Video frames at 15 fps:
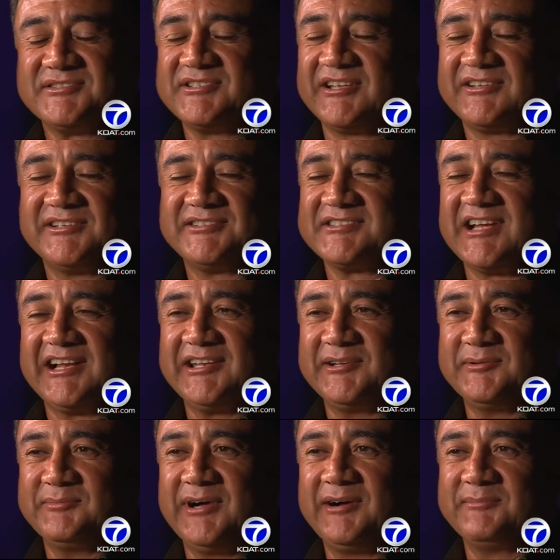There's nothing
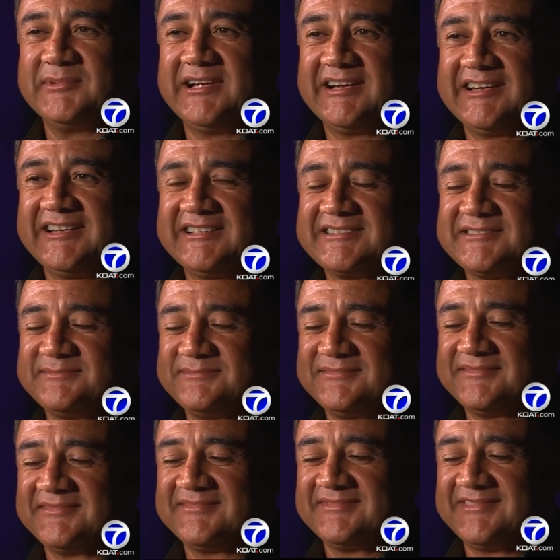silent about me,
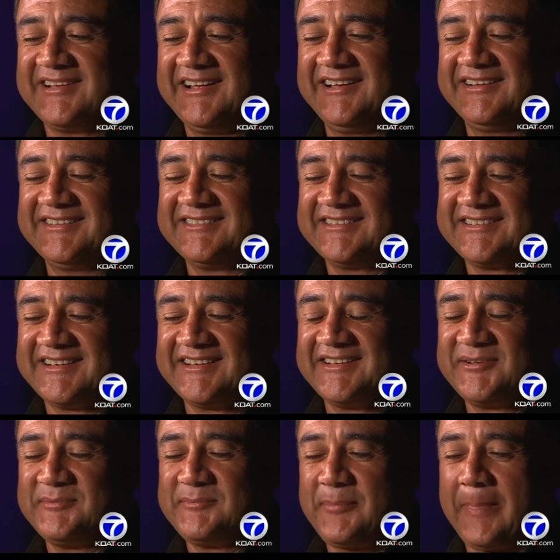I
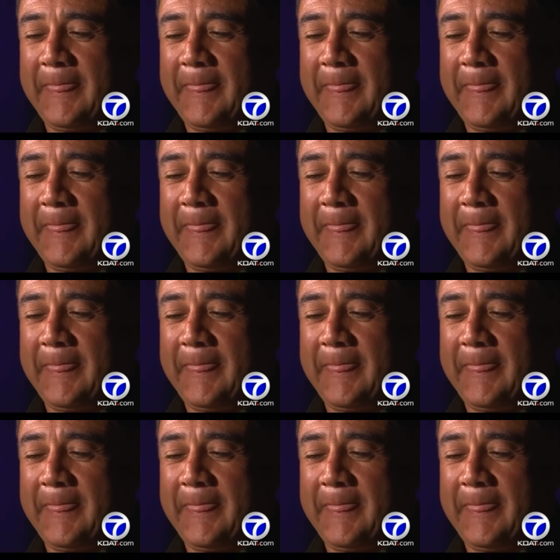guess.